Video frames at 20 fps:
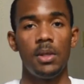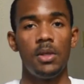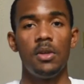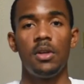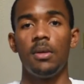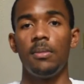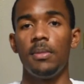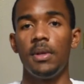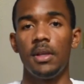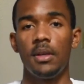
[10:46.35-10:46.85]
You
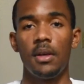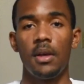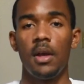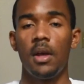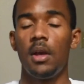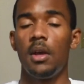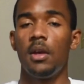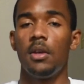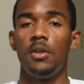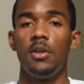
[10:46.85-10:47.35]
can
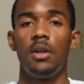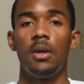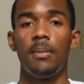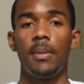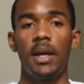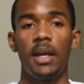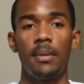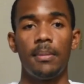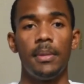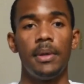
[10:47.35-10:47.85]

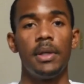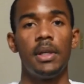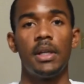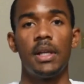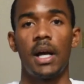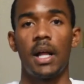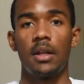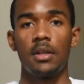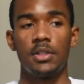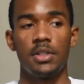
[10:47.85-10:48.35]
make $1 million
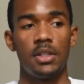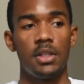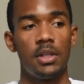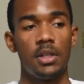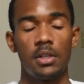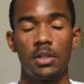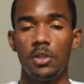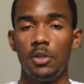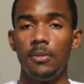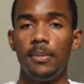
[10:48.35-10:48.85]
a
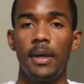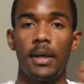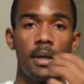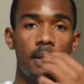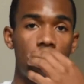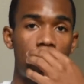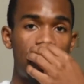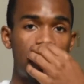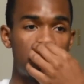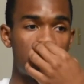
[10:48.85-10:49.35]
year, $2
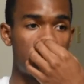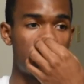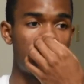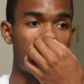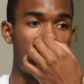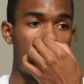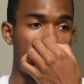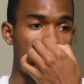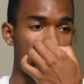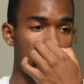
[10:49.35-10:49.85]
million a
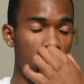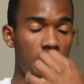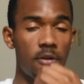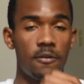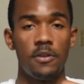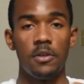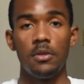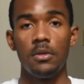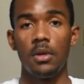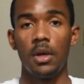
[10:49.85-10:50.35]
year, honestly,
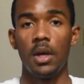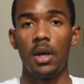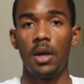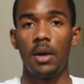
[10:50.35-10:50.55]
if you